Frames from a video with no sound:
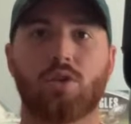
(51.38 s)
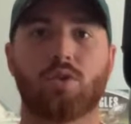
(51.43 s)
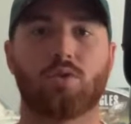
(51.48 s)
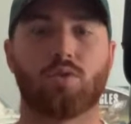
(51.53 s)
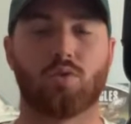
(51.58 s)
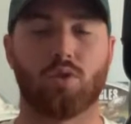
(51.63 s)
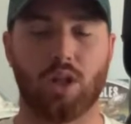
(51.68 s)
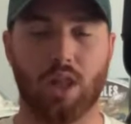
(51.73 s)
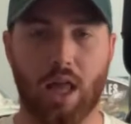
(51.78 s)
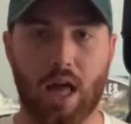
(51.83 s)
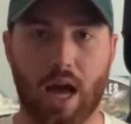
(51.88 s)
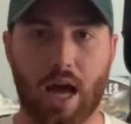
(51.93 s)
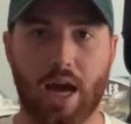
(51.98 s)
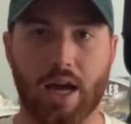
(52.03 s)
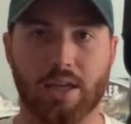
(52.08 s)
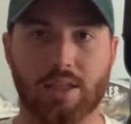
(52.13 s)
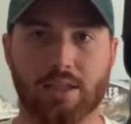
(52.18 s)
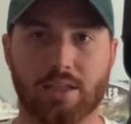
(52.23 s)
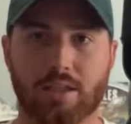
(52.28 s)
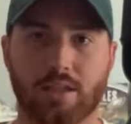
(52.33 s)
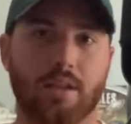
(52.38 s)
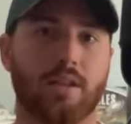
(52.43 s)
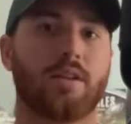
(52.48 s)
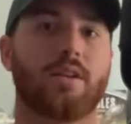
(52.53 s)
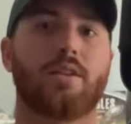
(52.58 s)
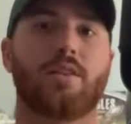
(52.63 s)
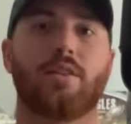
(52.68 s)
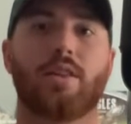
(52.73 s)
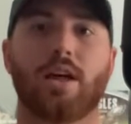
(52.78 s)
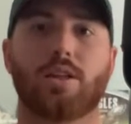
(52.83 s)
relax.
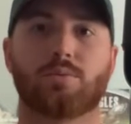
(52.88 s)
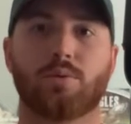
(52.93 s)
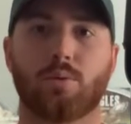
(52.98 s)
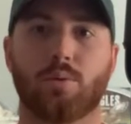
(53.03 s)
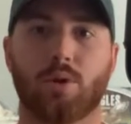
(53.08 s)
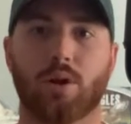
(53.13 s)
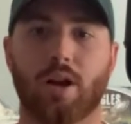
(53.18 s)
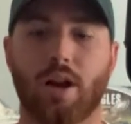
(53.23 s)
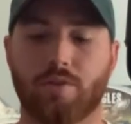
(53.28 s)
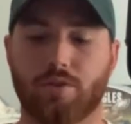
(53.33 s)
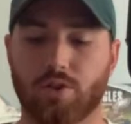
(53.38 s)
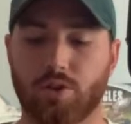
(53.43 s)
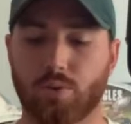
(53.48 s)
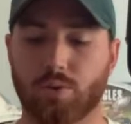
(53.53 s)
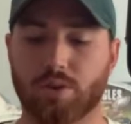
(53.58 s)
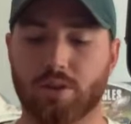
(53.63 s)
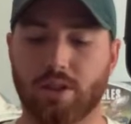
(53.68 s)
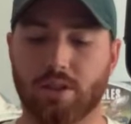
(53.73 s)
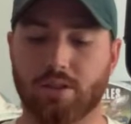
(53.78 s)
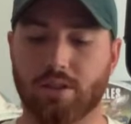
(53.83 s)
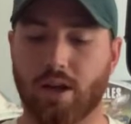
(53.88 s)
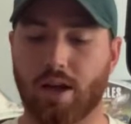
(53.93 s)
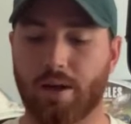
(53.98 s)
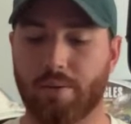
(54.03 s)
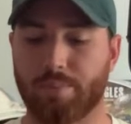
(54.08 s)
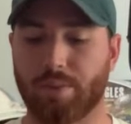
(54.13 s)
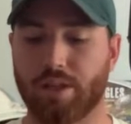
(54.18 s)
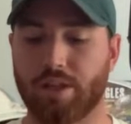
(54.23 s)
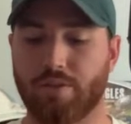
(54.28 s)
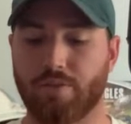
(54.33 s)
That's what we're going to have to do with these,
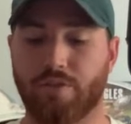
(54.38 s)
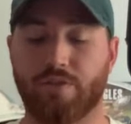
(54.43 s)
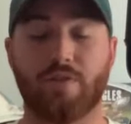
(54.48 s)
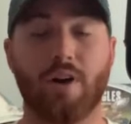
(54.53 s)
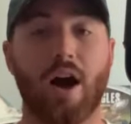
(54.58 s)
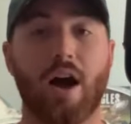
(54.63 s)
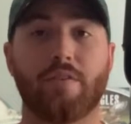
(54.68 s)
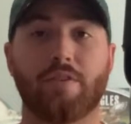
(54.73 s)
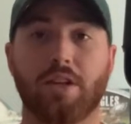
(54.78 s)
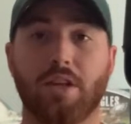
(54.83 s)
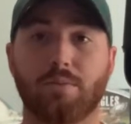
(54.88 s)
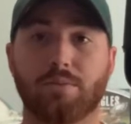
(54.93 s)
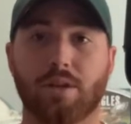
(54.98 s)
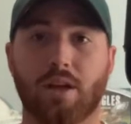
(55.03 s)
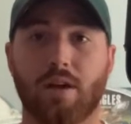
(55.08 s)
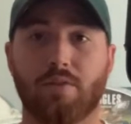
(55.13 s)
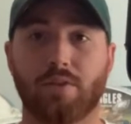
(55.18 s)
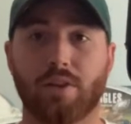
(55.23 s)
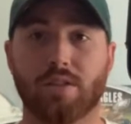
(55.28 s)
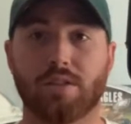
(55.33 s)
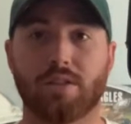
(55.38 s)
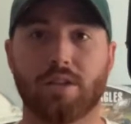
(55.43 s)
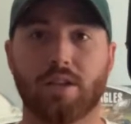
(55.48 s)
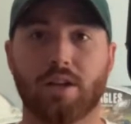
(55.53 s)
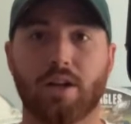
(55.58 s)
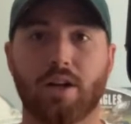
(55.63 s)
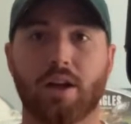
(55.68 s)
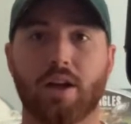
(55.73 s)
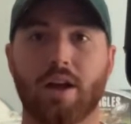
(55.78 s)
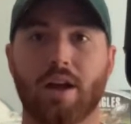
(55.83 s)
I believe, 5 teams I have listed
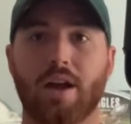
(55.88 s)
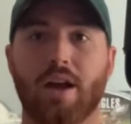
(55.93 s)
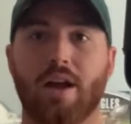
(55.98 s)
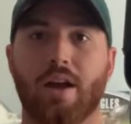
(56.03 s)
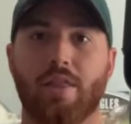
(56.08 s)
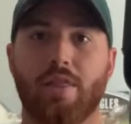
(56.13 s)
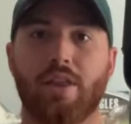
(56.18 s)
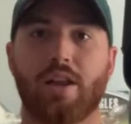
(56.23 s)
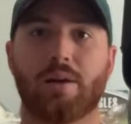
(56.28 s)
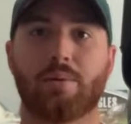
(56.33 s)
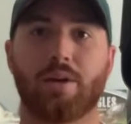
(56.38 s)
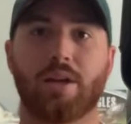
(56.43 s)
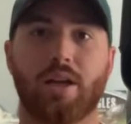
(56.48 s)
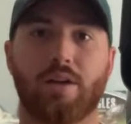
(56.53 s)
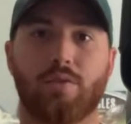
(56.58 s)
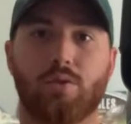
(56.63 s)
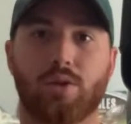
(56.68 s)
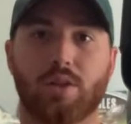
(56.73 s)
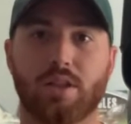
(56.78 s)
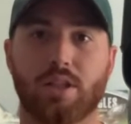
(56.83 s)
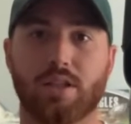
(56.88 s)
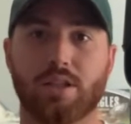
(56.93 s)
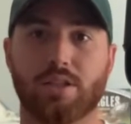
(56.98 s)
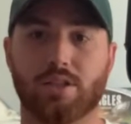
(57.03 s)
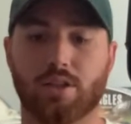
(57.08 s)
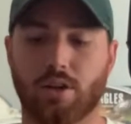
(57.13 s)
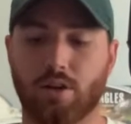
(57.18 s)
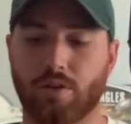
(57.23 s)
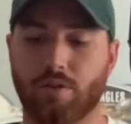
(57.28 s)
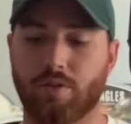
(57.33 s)
here. Then I'm going to give you a
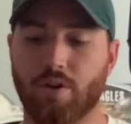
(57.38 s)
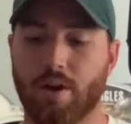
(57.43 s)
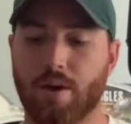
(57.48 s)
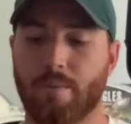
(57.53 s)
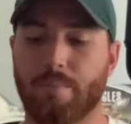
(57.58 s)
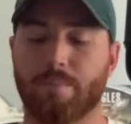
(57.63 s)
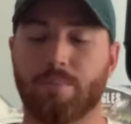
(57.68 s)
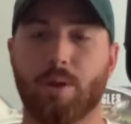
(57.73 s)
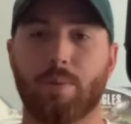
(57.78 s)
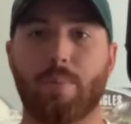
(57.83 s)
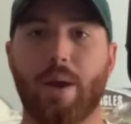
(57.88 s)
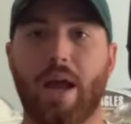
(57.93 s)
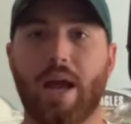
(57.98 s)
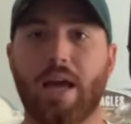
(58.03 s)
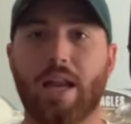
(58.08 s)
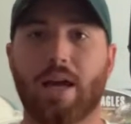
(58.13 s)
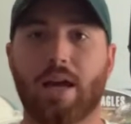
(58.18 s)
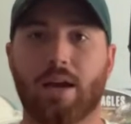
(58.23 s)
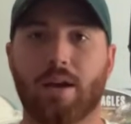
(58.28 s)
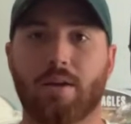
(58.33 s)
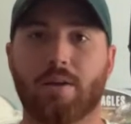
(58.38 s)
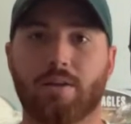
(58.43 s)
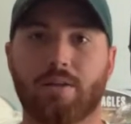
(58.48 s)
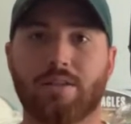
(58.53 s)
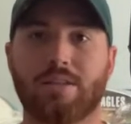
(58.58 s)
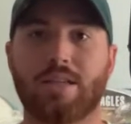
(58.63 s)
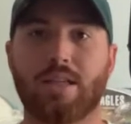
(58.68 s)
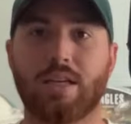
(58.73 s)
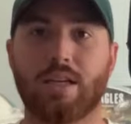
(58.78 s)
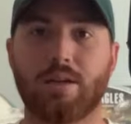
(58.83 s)
list of the panic
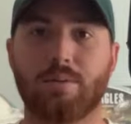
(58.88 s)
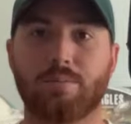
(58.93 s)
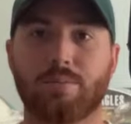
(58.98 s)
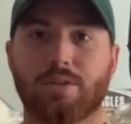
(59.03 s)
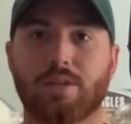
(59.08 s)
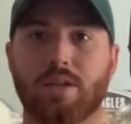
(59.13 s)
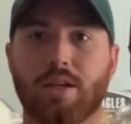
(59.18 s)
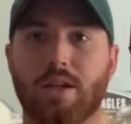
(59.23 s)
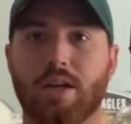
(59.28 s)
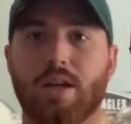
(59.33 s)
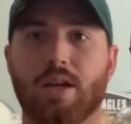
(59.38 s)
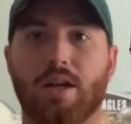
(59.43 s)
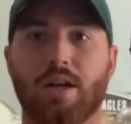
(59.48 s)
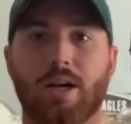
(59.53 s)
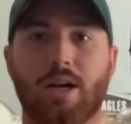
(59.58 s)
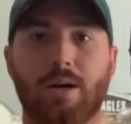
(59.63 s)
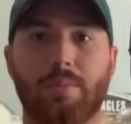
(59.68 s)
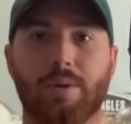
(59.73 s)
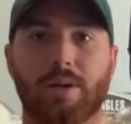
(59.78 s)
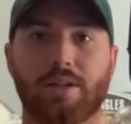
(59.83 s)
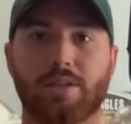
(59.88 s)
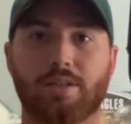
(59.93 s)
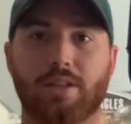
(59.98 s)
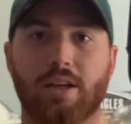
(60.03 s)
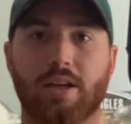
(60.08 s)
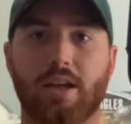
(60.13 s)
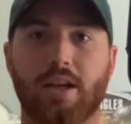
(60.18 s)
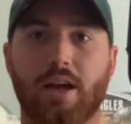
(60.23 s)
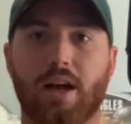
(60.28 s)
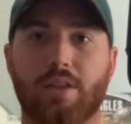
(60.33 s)
teams because
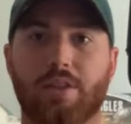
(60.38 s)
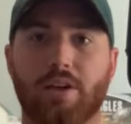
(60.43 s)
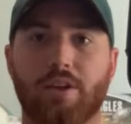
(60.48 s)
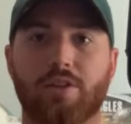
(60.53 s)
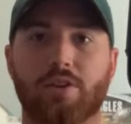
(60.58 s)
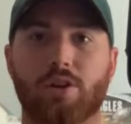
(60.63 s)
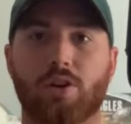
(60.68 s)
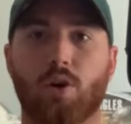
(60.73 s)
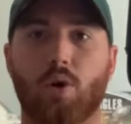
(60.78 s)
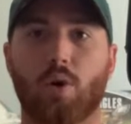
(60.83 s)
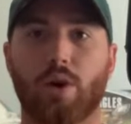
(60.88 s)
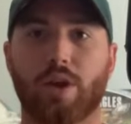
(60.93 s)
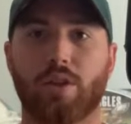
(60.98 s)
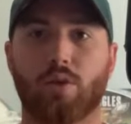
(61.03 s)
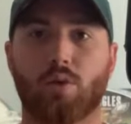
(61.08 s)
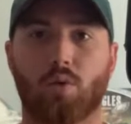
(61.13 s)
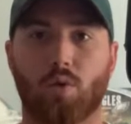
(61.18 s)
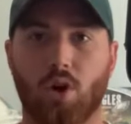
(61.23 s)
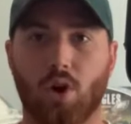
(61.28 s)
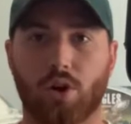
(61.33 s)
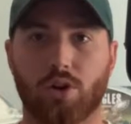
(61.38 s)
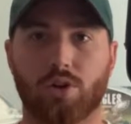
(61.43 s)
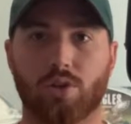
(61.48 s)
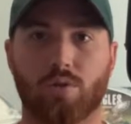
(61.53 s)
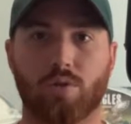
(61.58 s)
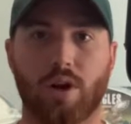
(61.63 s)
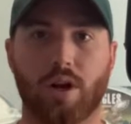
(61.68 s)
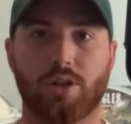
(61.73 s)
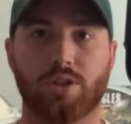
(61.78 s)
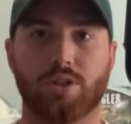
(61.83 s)
I think they're going in the wrong
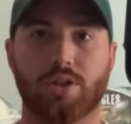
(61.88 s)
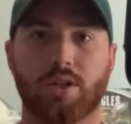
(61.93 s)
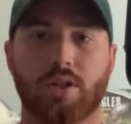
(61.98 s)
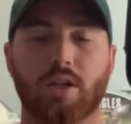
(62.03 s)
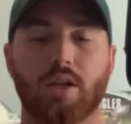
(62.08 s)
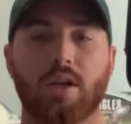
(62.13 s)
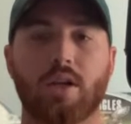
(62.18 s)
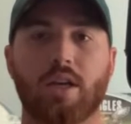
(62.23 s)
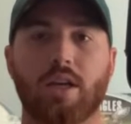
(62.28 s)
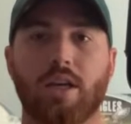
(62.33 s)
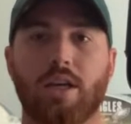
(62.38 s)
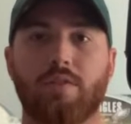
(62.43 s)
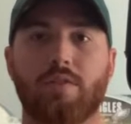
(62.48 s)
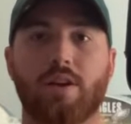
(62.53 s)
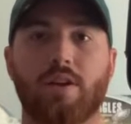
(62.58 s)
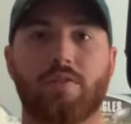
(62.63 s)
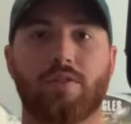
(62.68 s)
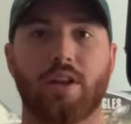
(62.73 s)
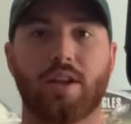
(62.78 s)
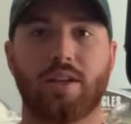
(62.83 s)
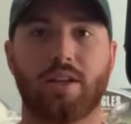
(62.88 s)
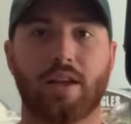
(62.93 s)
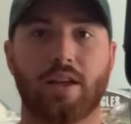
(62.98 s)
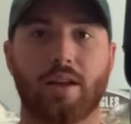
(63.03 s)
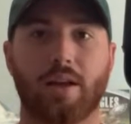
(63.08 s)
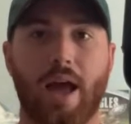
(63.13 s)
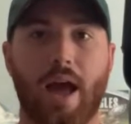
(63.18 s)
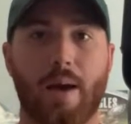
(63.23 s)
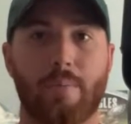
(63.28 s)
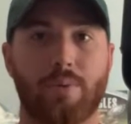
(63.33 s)
direction, even if they
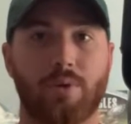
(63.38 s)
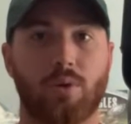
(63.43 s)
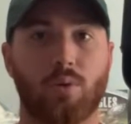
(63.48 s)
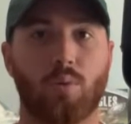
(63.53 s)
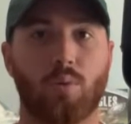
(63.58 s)
did happen to